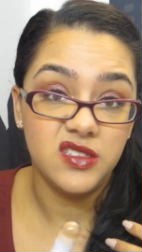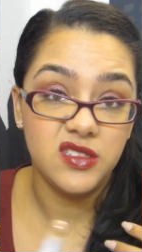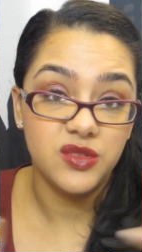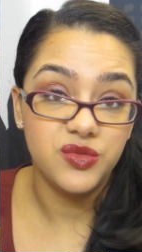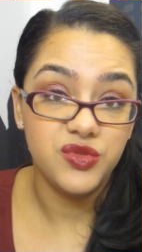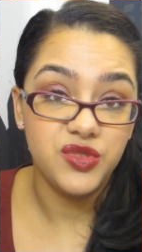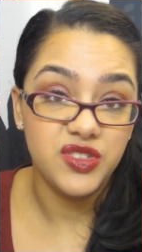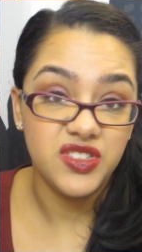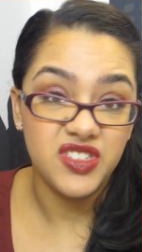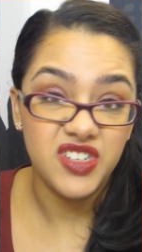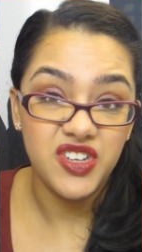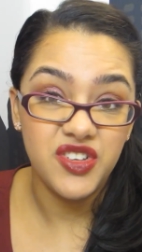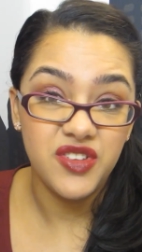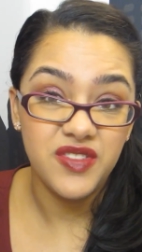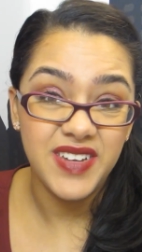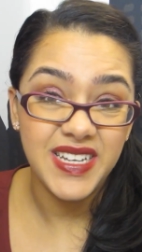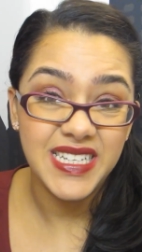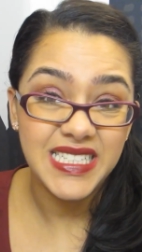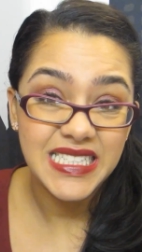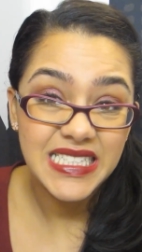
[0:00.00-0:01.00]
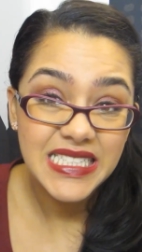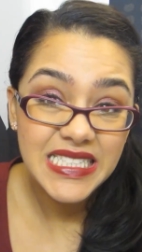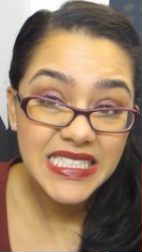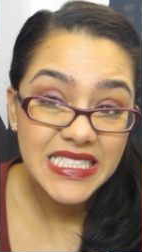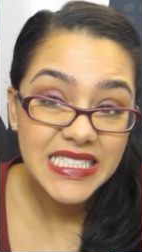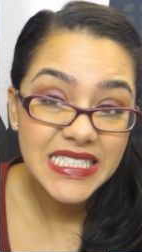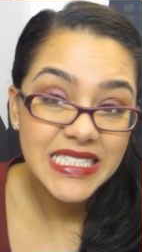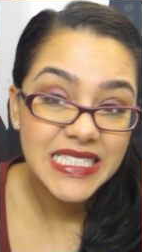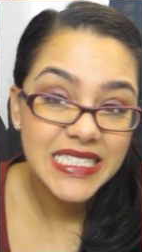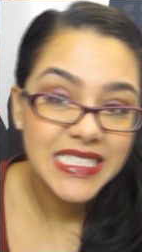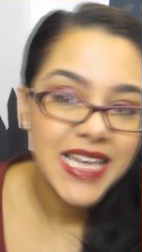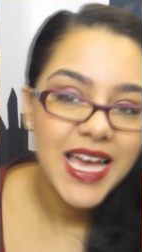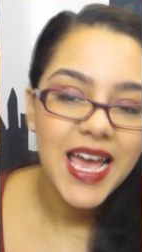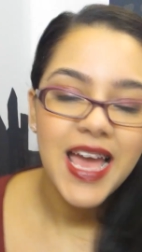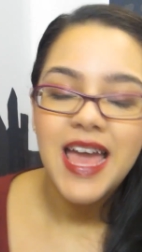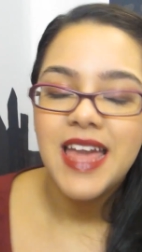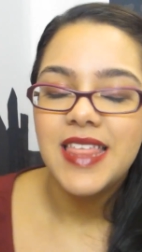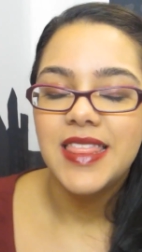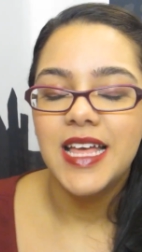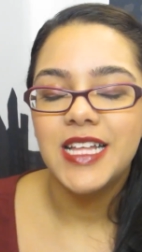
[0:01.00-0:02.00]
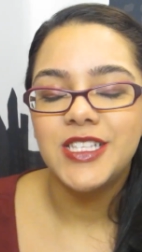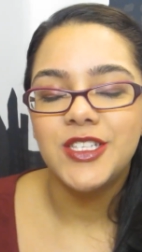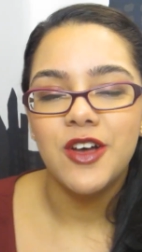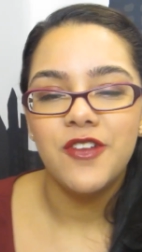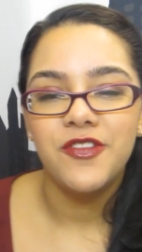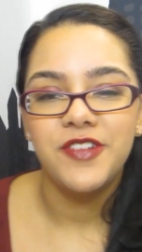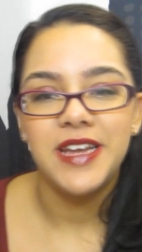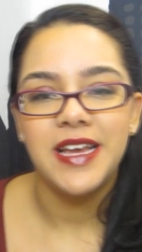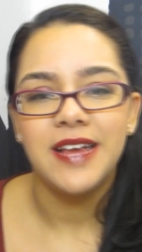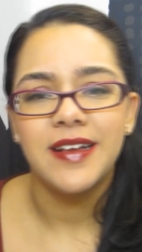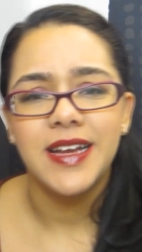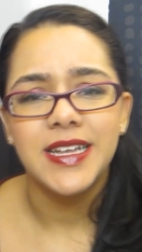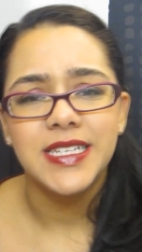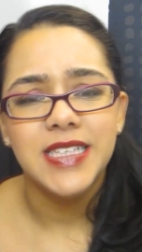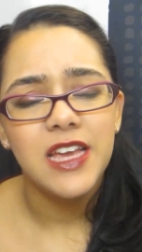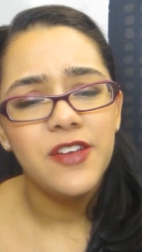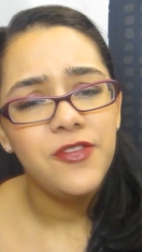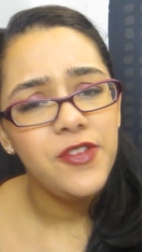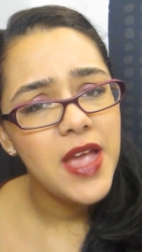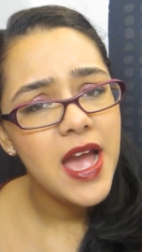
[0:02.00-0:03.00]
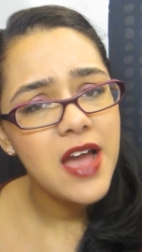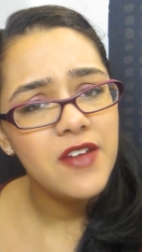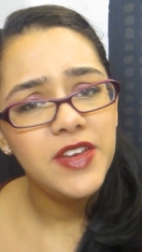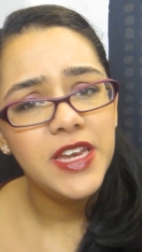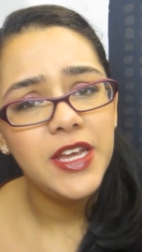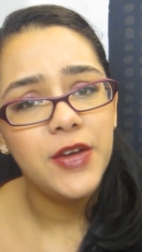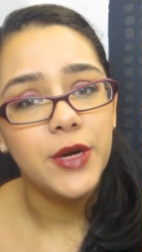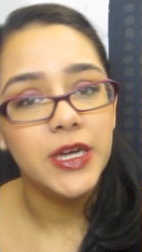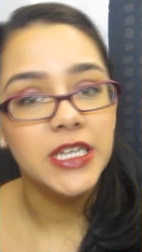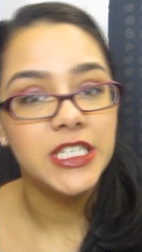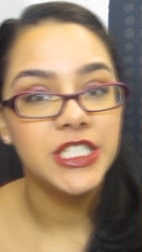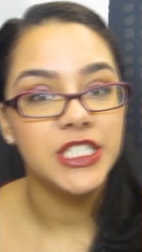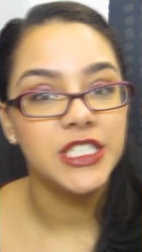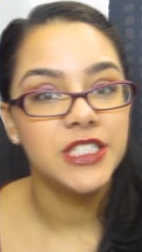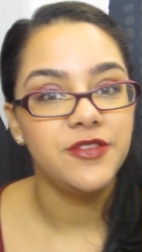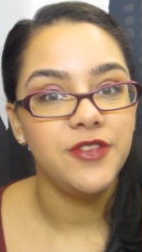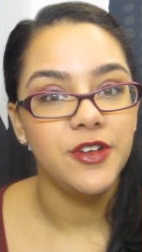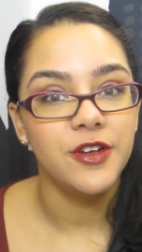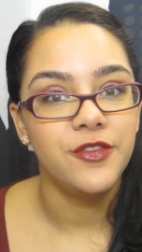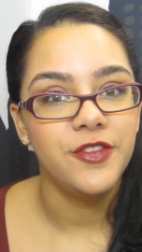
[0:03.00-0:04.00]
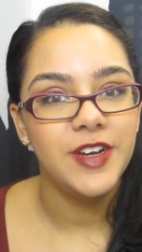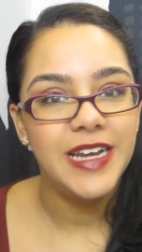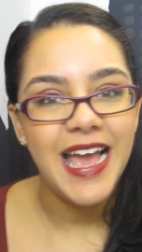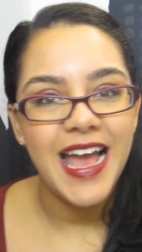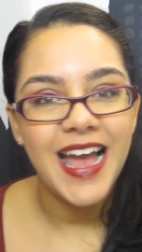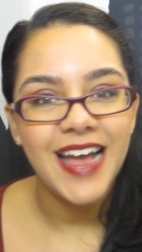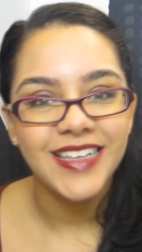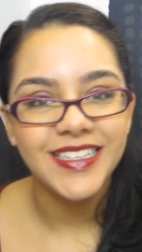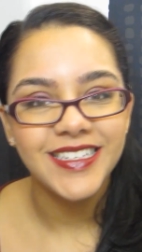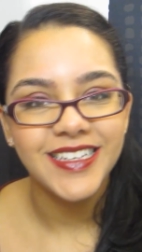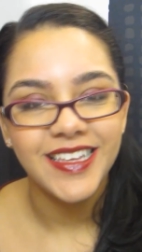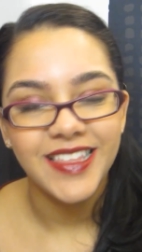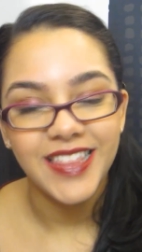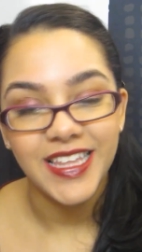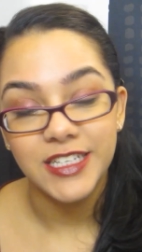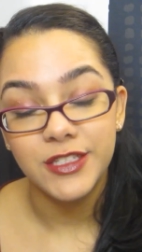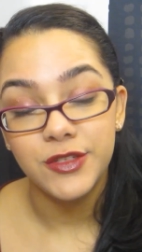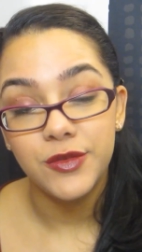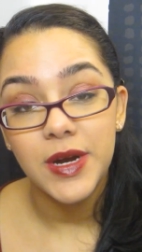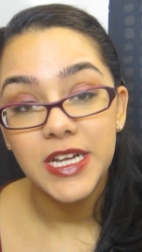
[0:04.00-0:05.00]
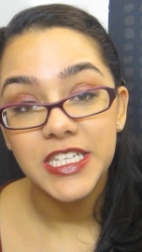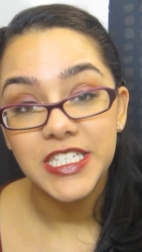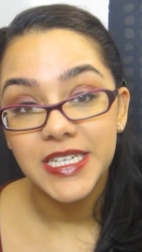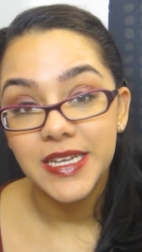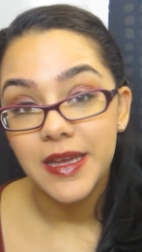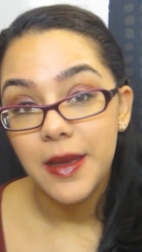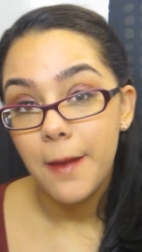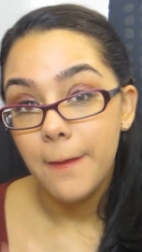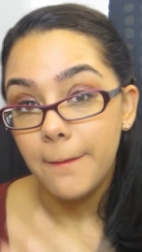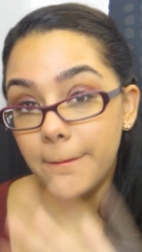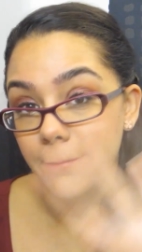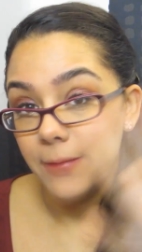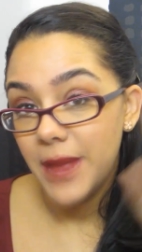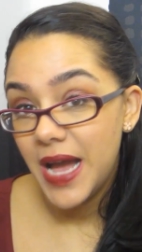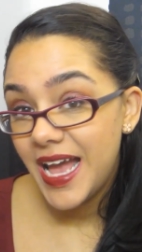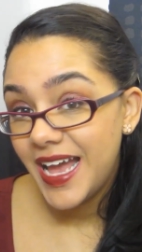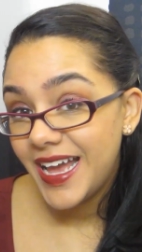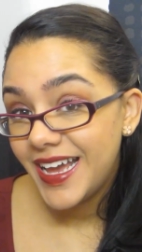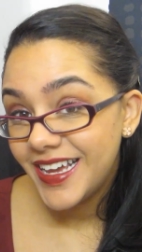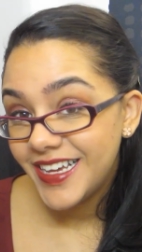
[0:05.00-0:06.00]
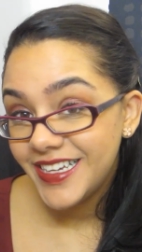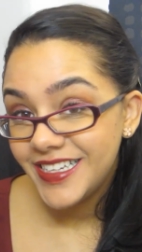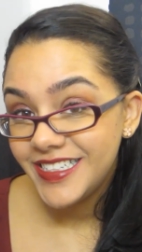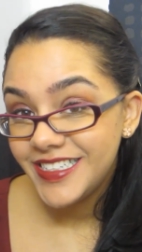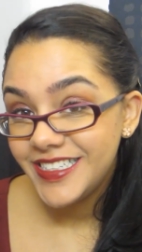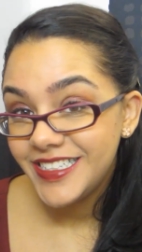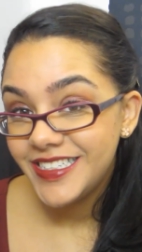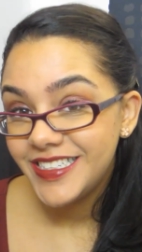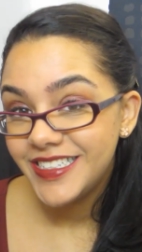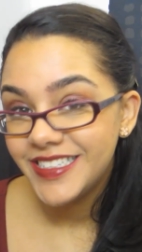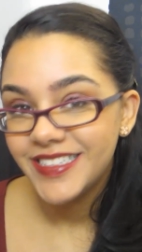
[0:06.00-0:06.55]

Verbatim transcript: don't use it on your face. That's all for now, guys. If you have any questions, feel free to ask. Thanks for watching. Bye.